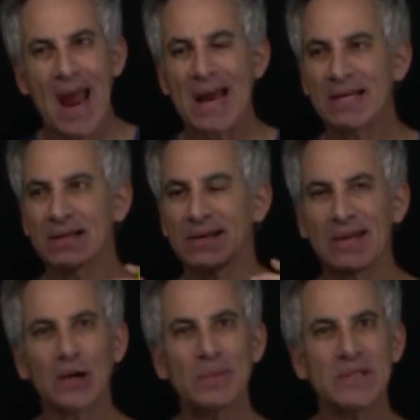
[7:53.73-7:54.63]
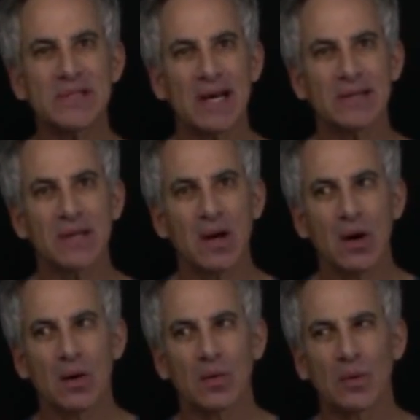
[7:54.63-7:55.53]
And the therapist says,
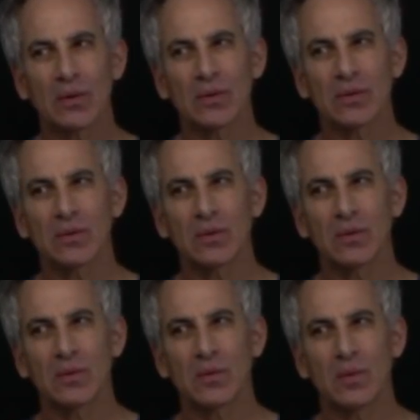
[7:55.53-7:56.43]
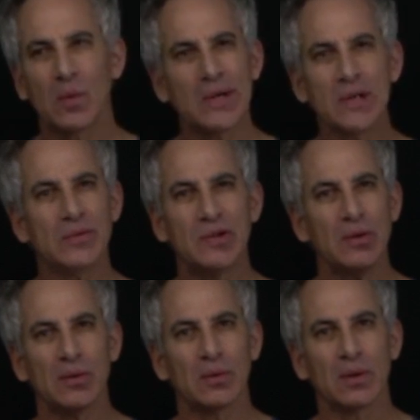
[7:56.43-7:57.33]
"Well, what do you
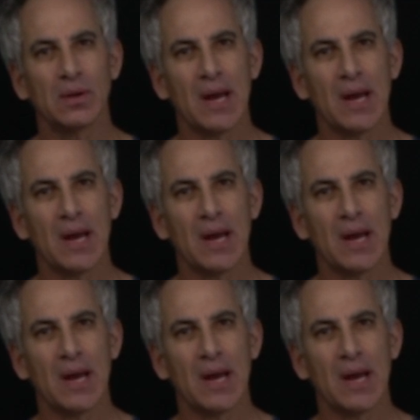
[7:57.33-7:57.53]
do?"